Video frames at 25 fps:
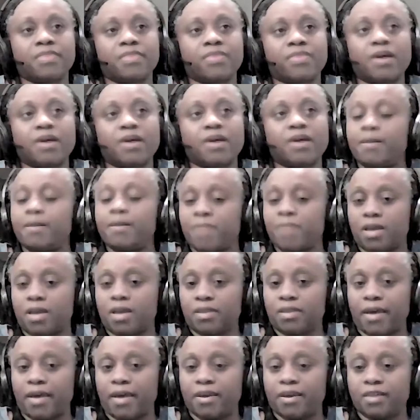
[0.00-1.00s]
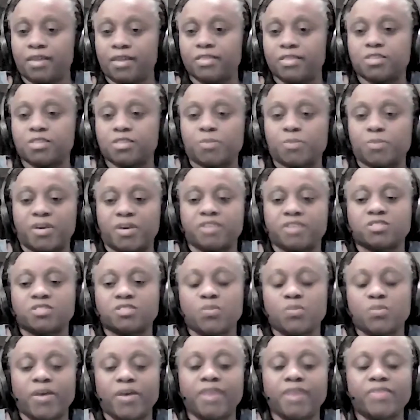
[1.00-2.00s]
thought, I'm not liking this because
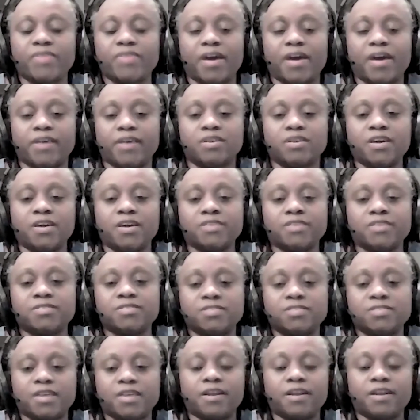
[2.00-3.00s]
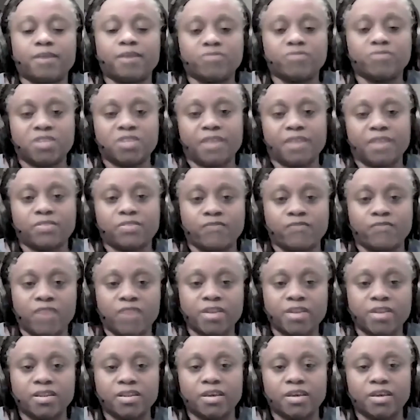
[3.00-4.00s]
the way they had set up to get the
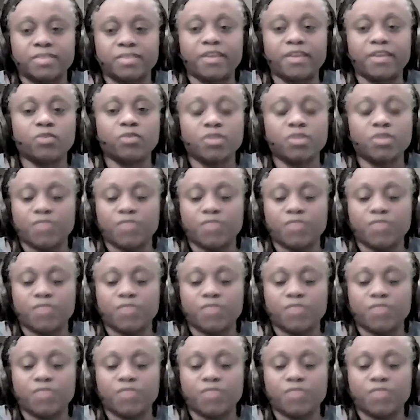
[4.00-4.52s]
funding, they don't even